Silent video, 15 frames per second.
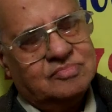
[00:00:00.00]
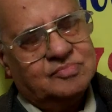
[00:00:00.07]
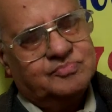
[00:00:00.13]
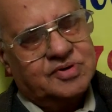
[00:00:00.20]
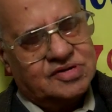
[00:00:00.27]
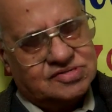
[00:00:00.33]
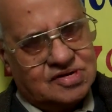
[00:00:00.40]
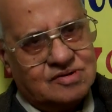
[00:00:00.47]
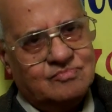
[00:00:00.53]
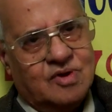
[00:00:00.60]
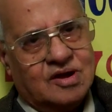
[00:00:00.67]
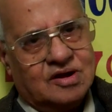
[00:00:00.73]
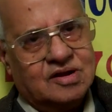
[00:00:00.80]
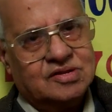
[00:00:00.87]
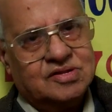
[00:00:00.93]
present
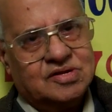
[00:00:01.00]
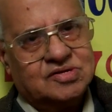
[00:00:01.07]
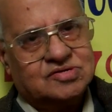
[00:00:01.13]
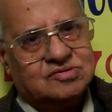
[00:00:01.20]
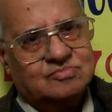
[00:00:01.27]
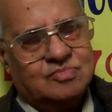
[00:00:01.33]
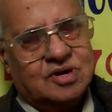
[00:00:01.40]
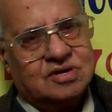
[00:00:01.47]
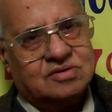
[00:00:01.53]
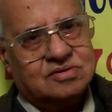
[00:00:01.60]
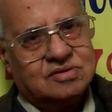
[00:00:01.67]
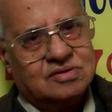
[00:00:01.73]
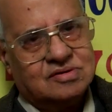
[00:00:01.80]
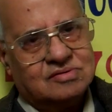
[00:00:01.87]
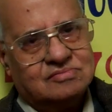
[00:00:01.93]
Bangladesh, but
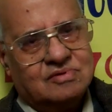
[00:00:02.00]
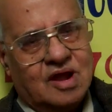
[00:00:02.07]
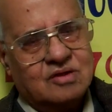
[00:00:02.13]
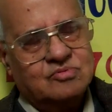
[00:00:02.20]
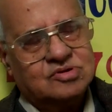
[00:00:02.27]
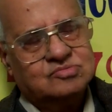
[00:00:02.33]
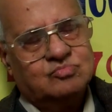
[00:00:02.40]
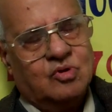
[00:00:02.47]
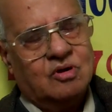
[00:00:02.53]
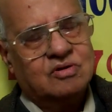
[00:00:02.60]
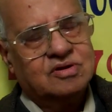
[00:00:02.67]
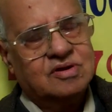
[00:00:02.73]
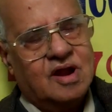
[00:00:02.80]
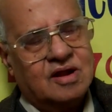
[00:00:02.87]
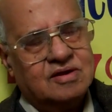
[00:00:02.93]
I was
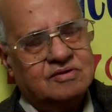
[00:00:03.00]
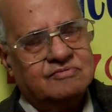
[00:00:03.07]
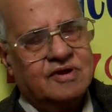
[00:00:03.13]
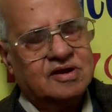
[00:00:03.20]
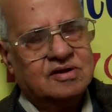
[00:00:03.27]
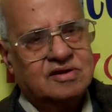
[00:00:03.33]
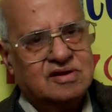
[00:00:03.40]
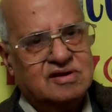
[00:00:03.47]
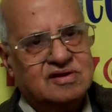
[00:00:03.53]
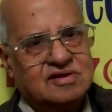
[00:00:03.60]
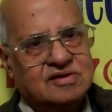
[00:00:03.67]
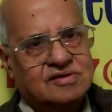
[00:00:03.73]
born in undivided India.